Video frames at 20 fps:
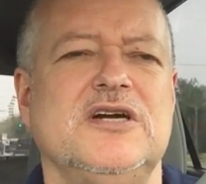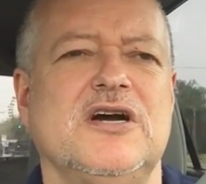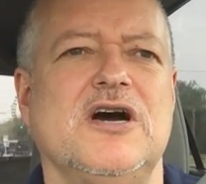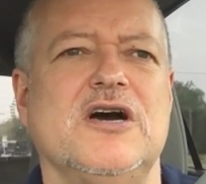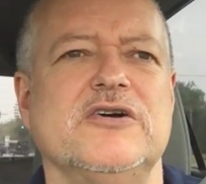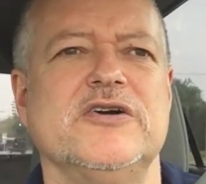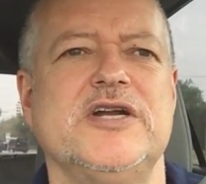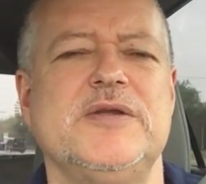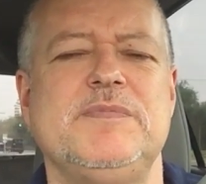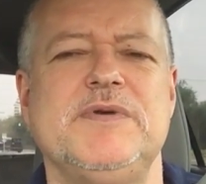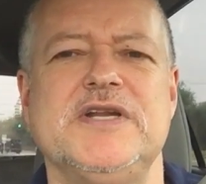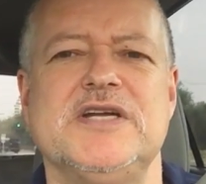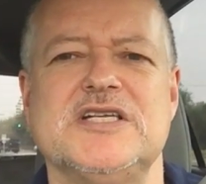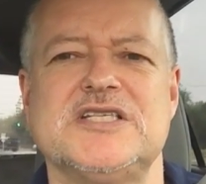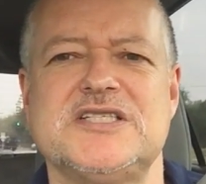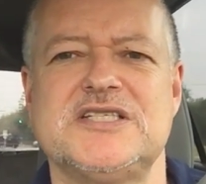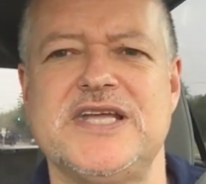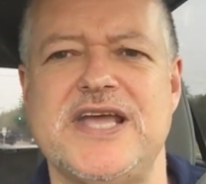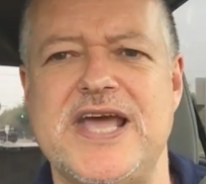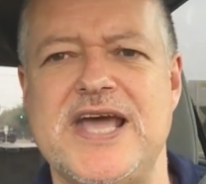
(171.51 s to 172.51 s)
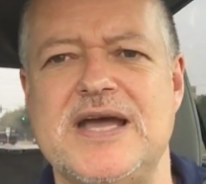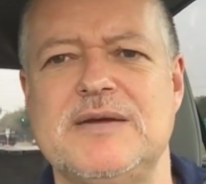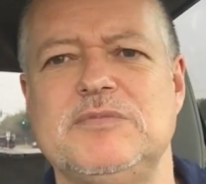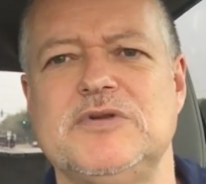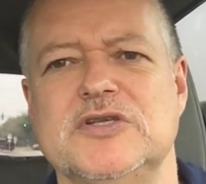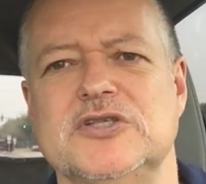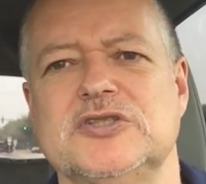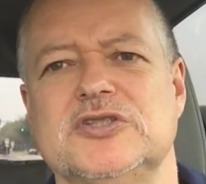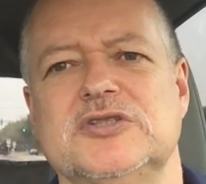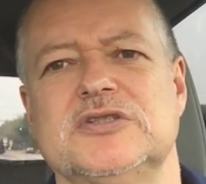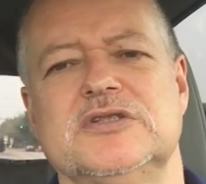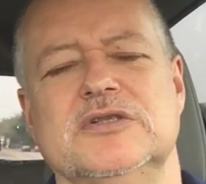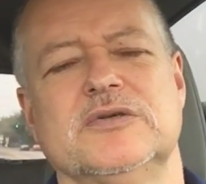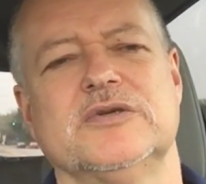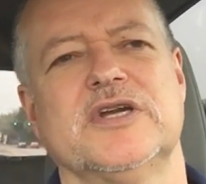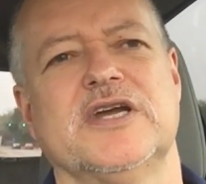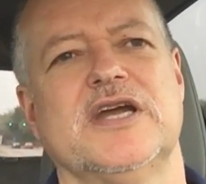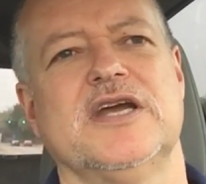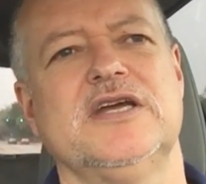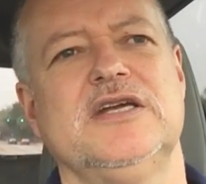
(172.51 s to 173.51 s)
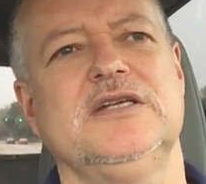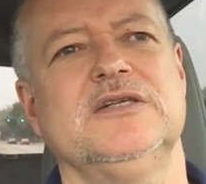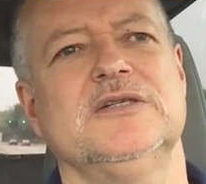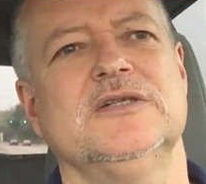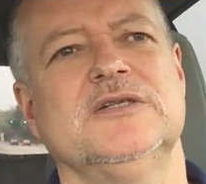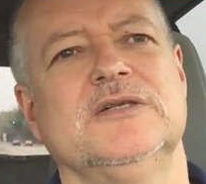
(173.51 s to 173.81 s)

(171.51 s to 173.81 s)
already been established. Okay.